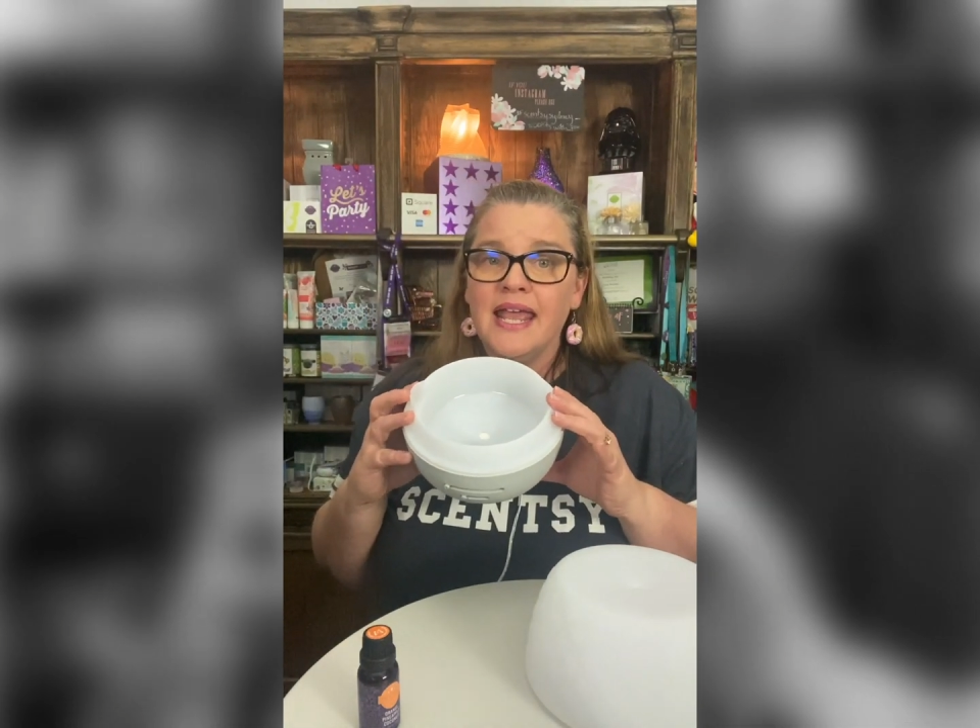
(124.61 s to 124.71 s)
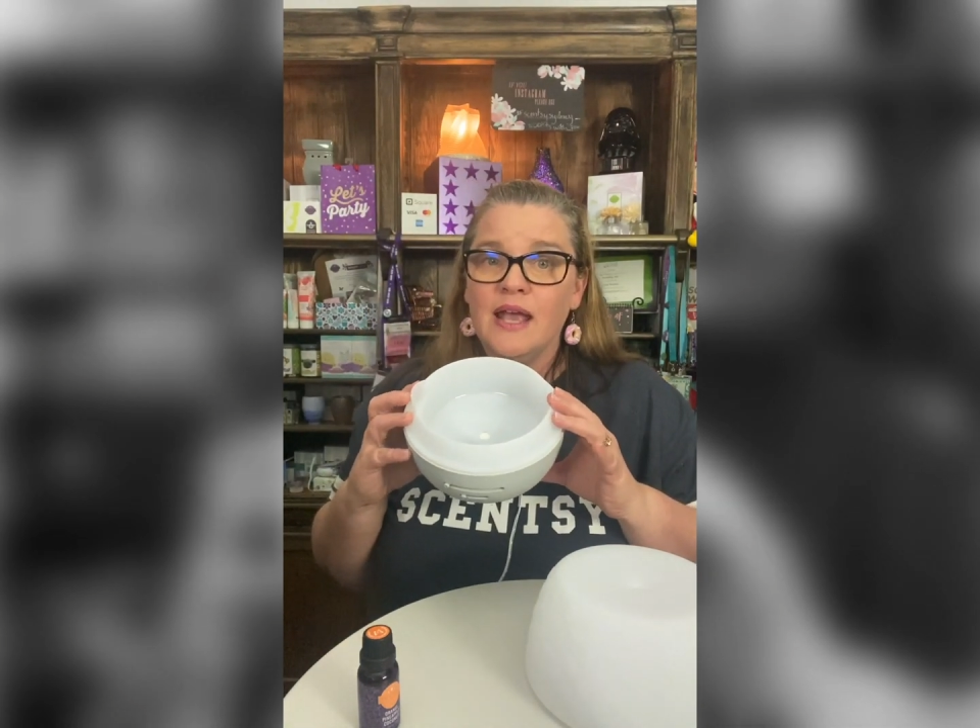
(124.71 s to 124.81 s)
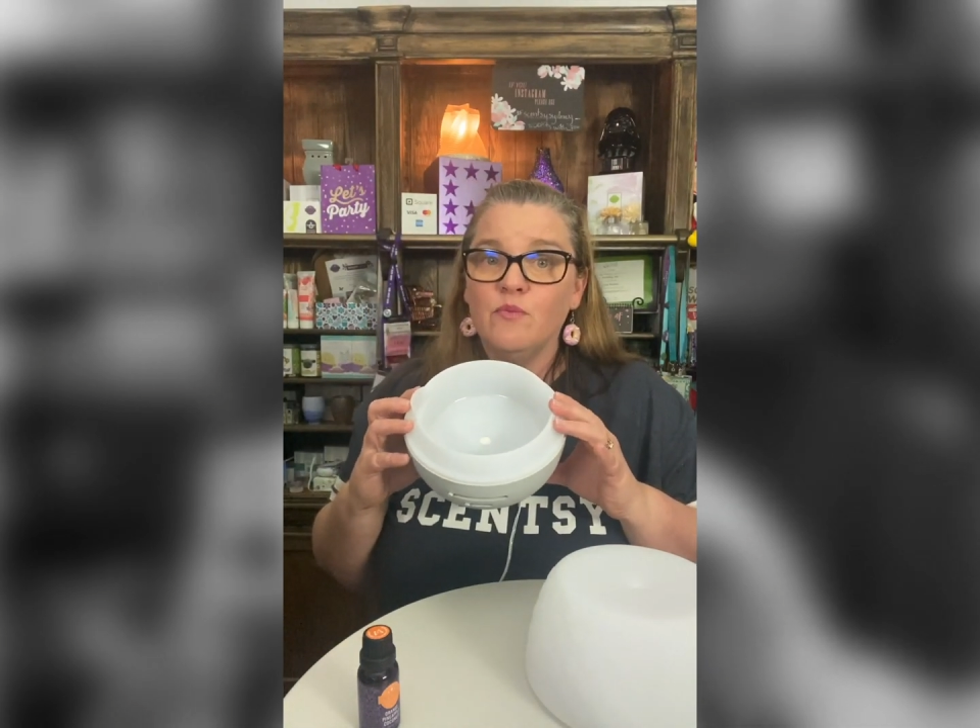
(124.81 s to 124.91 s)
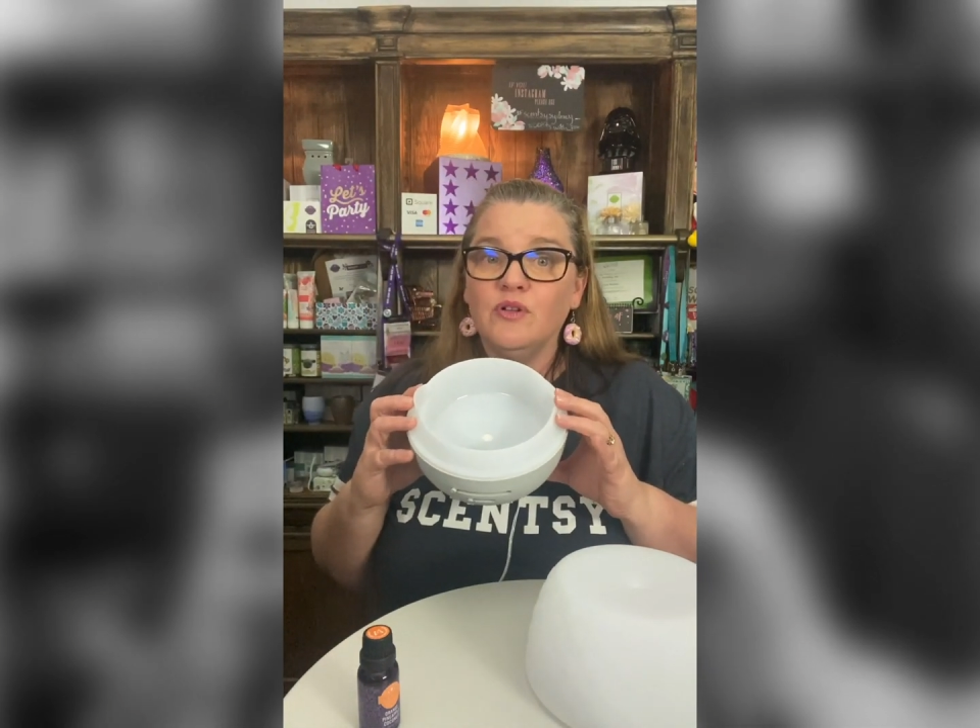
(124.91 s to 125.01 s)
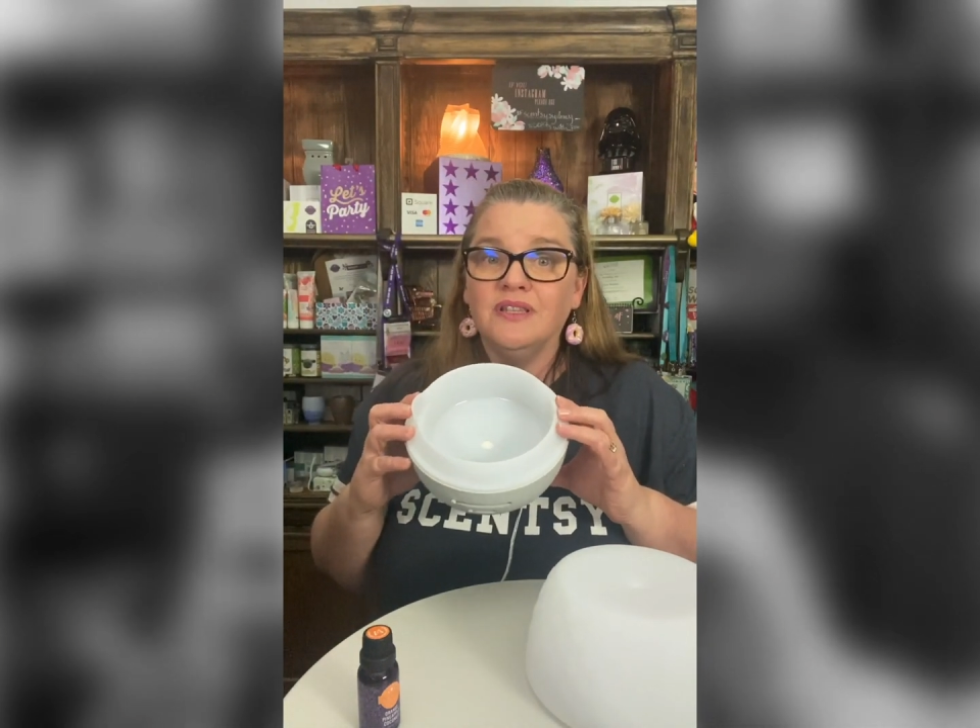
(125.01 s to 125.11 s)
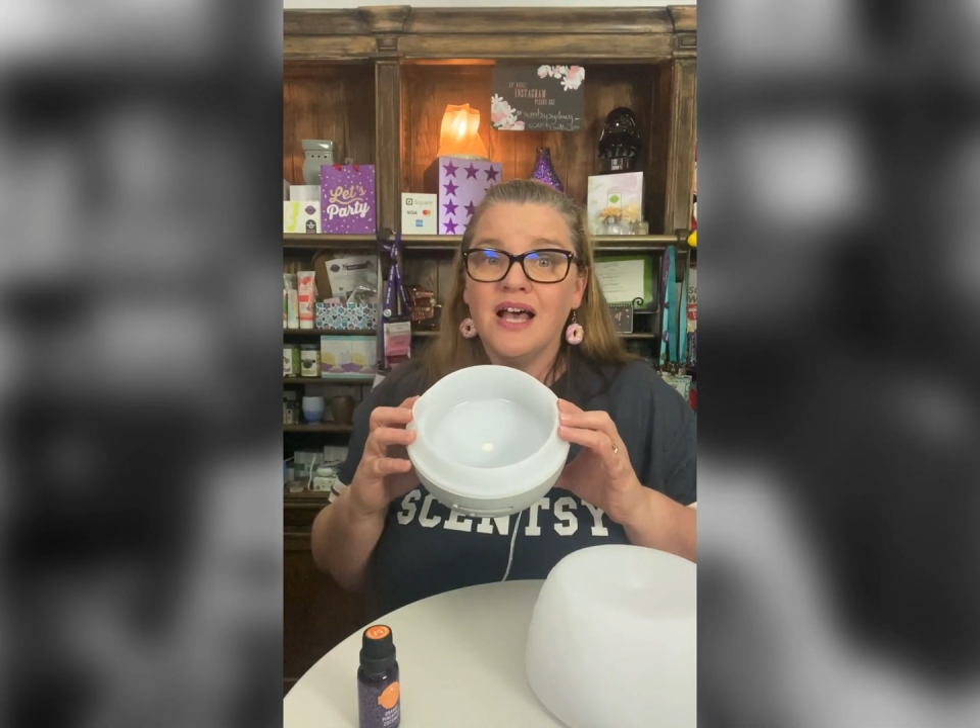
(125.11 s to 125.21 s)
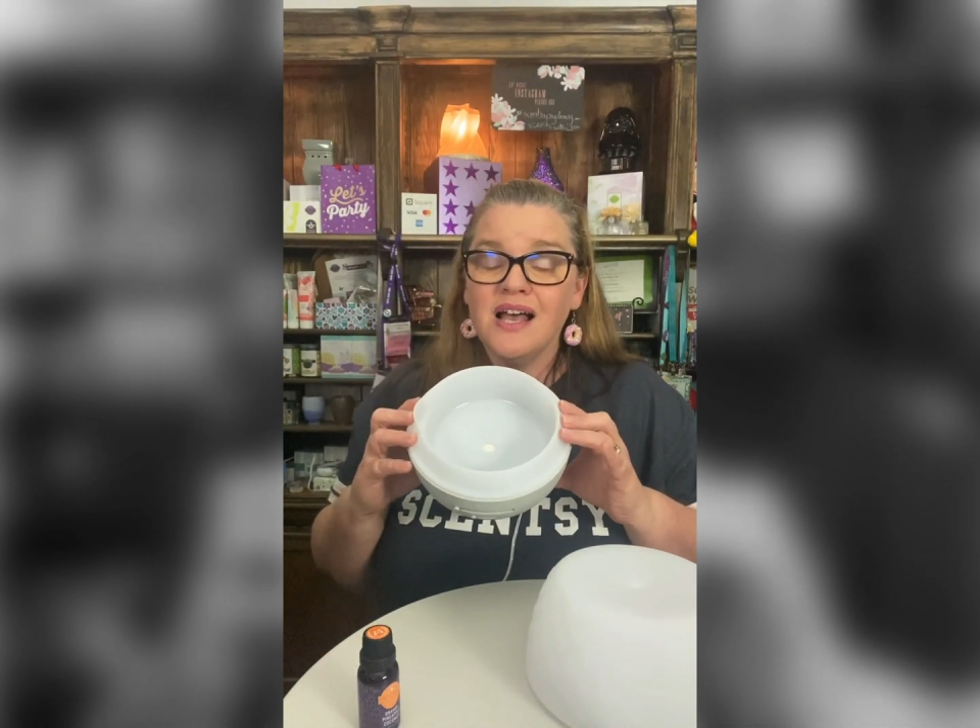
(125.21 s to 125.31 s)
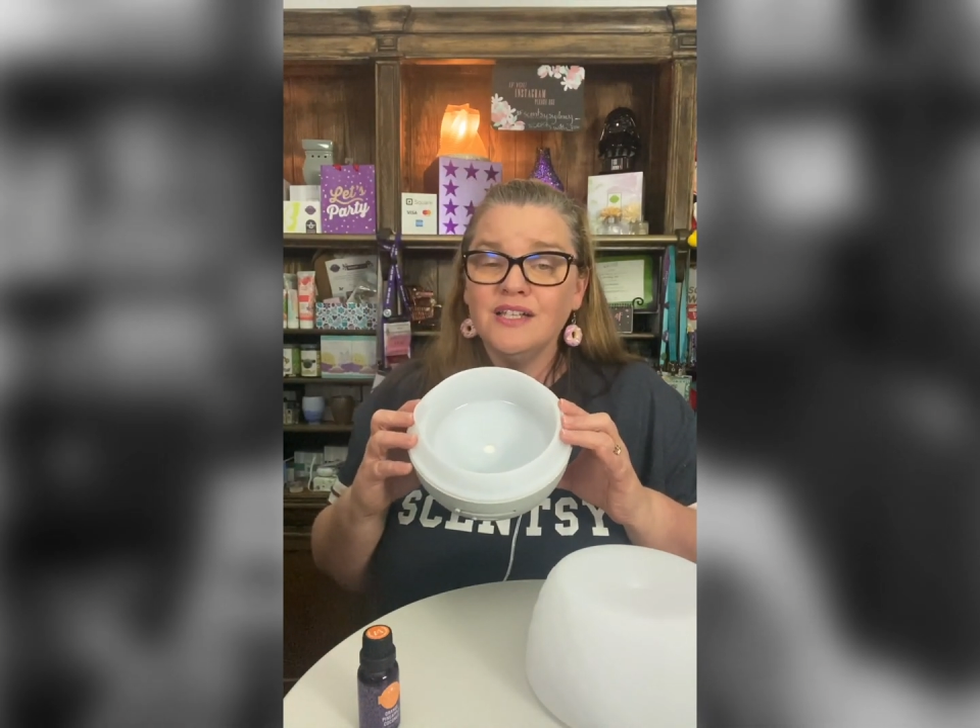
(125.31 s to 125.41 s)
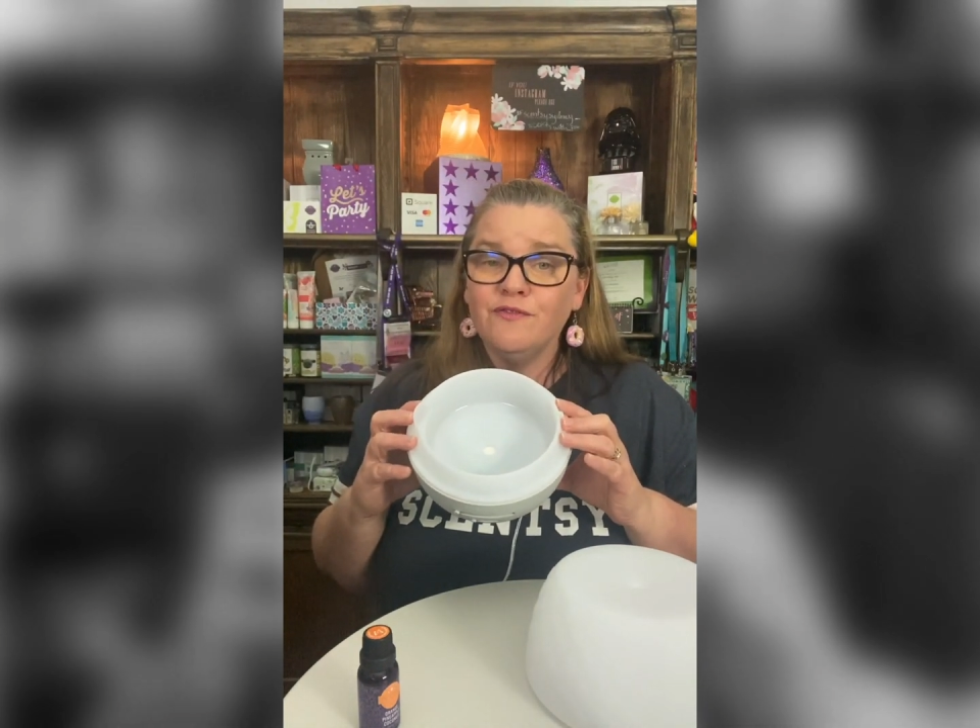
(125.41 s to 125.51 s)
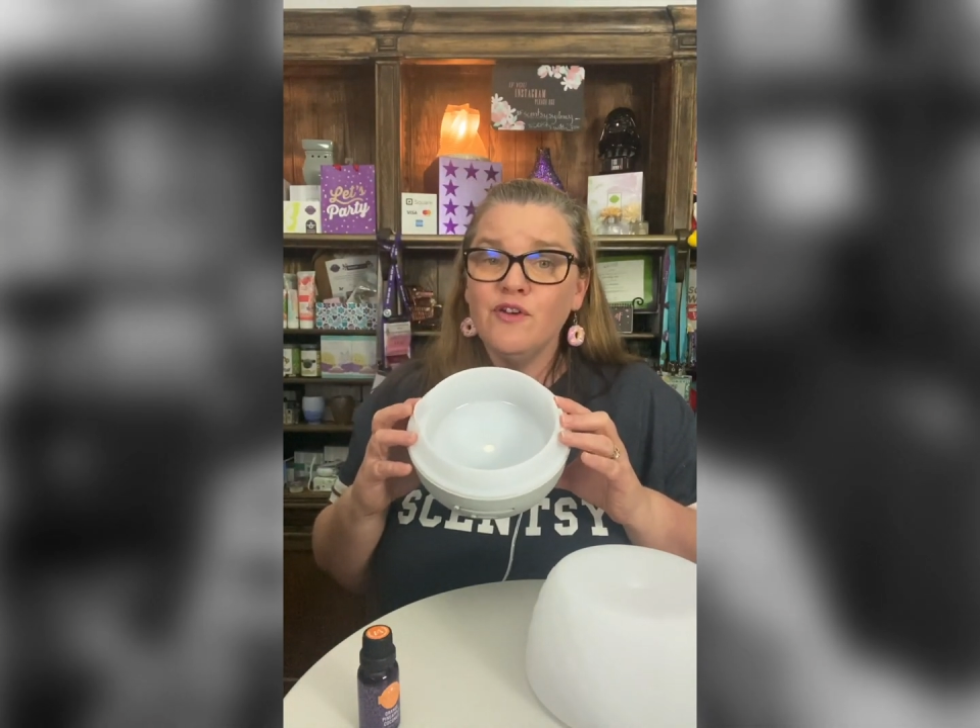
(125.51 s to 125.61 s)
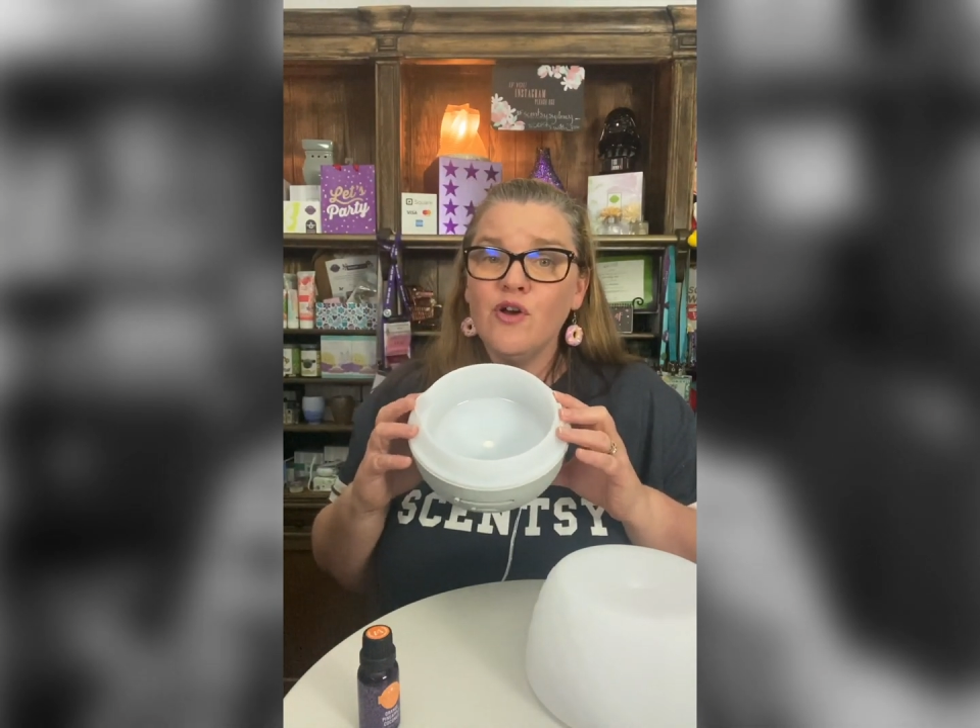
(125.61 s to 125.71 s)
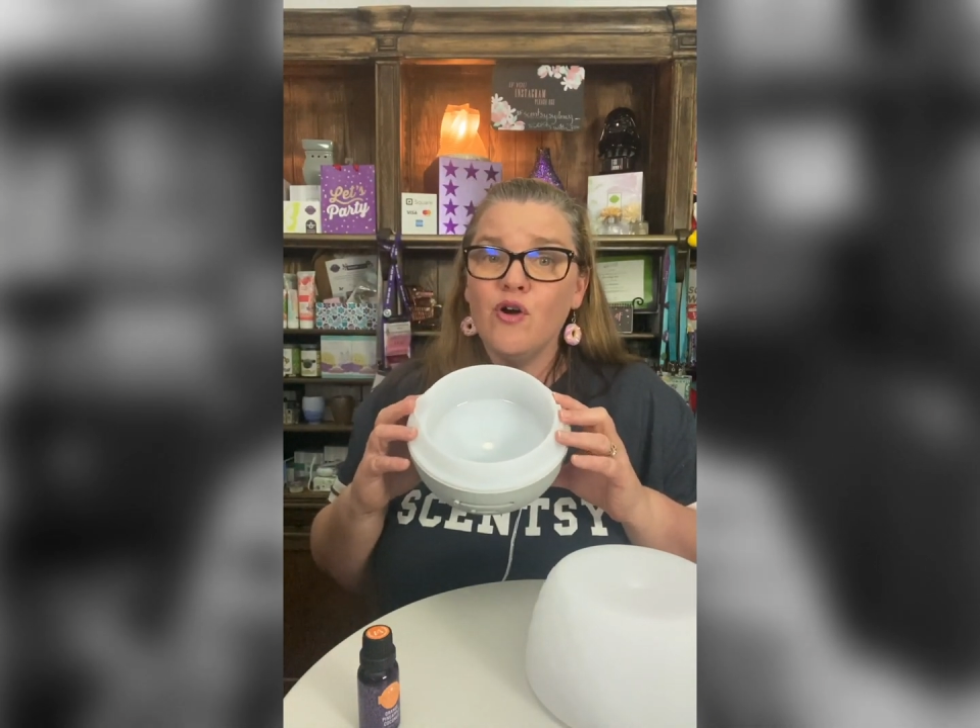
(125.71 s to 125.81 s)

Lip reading: it will last for